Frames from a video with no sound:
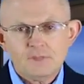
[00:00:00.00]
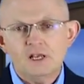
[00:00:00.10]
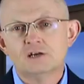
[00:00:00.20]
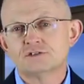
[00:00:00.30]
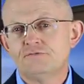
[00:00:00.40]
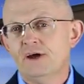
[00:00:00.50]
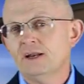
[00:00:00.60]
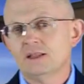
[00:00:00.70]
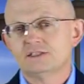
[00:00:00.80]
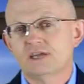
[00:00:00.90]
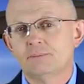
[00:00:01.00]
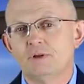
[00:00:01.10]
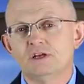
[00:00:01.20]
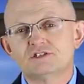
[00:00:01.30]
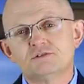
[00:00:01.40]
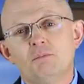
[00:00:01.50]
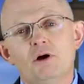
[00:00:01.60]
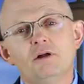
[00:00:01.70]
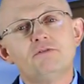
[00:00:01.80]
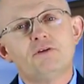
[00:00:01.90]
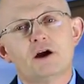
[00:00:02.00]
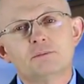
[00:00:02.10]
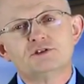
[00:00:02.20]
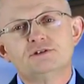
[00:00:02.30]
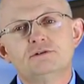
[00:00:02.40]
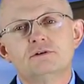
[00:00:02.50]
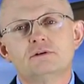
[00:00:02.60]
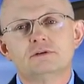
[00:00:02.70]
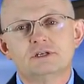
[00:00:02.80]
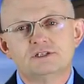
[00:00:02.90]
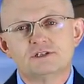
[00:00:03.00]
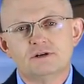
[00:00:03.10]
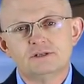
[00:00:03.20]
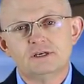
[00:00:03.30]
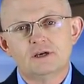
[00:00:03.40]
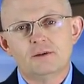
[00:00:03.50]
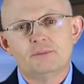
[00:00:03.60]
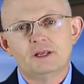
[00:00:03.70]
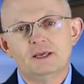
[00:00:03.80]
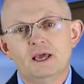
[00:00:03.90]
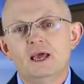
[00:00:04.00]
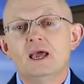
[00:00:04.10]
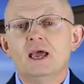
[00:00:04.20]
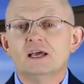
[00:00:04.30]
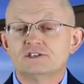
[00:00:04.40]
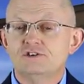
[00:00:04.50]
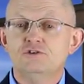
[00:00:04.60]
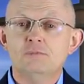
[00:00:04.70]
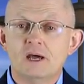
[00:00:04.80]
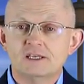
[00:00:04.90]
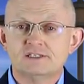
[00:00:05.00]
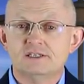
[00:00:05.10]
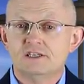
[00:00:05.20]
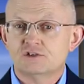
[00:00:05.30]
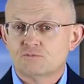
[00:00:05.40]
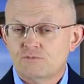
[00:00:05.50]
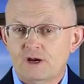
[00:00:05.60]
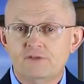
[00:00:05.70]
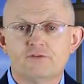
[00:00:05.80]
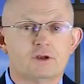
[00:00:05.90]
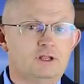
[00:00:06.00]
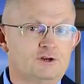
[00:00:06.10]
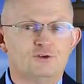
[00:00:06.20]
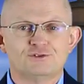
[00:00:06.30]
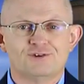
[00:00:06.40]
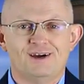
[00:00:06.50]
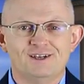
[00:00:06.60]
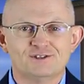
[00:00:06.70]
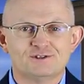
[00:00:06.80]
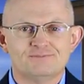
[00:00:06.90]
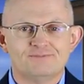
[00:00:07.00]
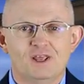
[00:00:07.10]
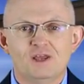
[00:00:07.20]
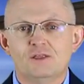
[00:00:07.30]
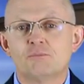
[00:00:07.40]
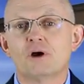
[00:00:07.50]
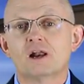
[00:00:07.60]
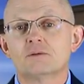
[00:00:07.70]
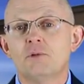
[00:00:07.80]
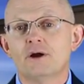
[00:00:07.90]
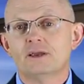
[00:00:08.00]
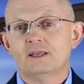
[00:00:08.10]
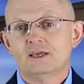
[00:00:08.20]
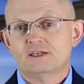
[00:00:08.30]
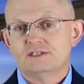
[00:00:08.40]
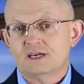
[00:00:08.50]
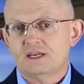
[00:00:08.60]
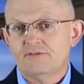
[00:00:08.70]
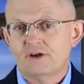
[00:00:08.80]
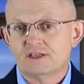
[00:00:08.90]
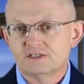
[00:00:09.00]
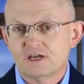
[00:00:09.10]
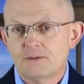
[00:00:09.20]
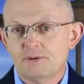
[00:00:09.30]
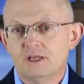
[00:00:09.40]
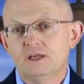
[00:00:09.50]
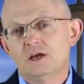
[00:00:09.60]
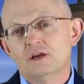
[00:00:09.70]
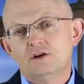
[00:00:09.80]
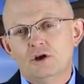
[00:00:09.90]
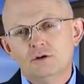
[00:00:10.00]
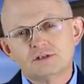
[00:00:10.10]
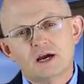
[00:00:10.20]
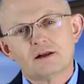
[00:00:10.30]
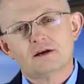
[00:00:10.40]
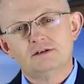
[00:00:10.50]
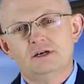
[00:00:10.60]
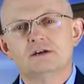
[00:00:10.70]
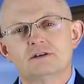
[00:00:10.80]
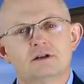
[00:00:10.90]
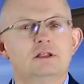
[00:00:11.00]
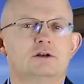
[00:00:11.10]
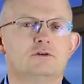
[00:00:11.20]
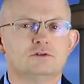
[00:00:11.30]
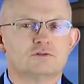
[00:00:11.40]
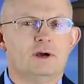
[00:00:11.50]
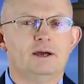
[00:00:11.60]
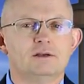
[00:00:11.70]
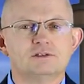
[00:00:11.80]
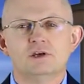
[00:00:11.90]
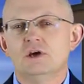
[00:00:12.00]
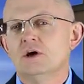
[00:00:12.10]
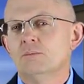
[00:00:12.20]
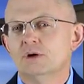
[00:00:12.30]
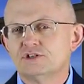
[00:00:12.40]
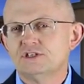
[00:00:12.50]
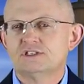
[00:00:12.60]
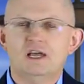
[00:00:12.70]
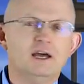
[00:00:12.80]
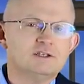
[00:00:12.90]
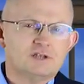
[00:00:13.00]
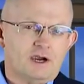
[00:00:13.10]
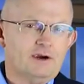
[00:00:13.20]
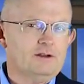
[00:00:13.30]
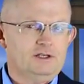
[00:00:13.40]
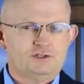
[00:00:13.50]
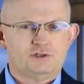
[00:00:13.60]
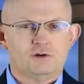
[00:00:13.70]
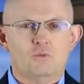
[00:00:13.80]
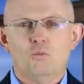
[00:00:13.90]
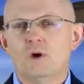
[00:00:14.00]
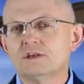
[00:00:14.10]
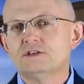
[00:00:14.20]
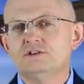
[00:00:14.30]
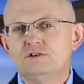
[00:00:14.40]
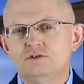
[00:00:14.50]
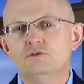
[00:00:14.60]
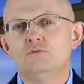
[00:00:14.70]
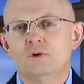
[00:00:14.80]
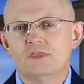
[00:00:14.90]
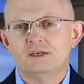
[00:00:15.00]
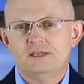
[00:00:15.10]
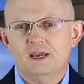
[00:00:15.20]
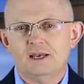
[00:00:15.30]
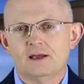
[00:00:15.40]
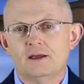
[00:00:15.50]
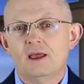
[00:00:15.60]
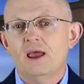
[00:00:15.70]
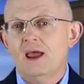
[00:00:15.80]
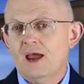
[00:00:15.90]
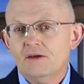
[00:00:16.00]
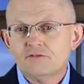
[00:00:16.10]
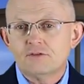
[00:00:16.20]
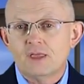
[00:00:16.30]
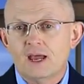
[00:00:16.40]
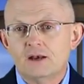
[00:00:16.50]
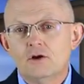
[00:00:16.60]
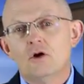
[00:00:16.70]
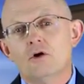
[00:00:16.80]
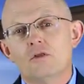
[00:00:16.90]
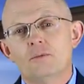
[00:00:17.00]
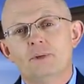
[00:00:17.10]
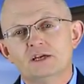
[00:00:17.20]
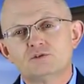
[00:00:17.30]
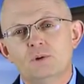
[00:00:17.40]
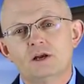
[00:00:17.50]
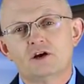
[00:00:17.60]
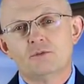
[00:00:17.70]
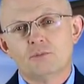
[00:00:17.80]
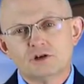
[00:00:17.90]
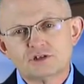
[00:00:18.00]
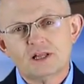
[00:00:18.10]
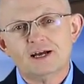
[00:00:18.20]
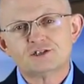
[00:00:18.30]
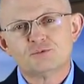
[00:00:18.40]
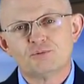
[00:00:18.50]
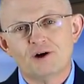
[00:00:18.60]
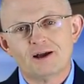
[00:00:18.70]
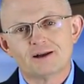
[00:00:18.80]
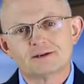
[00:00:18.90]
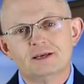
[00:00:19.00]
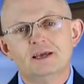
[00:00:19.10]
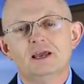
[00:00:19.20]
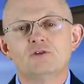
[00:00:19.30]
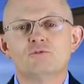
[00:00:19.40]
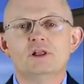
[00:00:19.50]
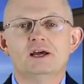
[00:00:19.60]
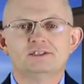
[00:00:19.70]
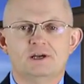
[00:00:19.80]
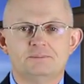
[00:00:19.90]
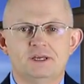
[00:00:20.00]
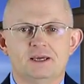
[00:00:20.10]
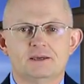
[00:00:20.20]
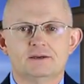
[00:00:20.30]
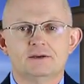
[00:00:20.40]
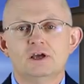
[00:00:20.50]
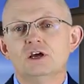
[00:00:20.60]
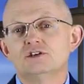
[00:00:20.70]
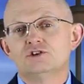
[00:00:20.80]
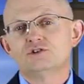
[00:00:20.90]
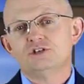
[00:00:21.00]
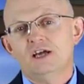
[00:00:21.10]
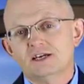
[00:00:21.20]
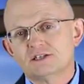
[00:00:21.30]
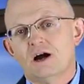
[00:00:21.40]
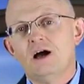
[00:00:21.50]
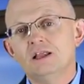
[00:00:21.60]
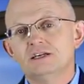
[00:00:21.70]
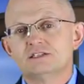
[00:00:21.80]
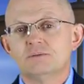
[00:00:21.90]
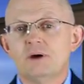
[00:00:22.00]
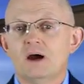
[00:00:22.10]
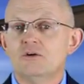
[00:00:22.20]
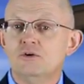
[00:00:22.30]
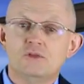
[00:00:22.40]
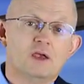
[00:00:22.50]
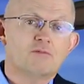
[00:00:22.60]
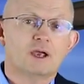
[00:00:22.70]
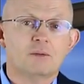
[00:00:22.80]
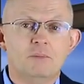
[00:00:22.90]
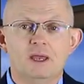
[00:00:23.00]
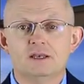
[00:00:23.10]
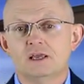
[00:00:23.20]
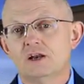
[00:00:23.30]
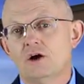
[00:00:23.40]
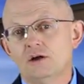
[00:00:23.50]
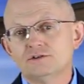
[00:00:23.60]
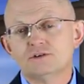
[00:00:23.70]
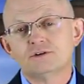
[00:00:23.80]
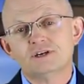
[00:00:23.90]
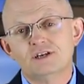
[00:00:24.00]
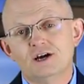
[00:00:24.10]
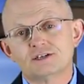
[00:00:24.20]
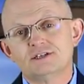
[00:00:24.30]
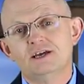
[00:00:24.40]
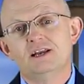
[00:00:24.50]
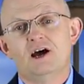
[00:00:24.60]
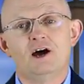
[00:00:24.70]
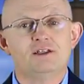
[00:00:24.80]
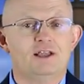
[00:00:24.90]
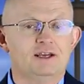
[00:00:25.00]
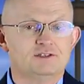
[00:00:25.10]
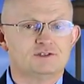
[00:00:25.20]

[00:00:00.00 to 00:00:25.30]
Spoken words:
Here's a final example. A small pharmaceutical consulting company has a new medicine that's ready for clinical trials. The product marketing executive at this company knows how to conduct the clinical trials, but she's not entirely sure what to do with the data after that or the best way to commercialize the product and realize uptake. So she asks colleagues about who they recommend and also conducts an online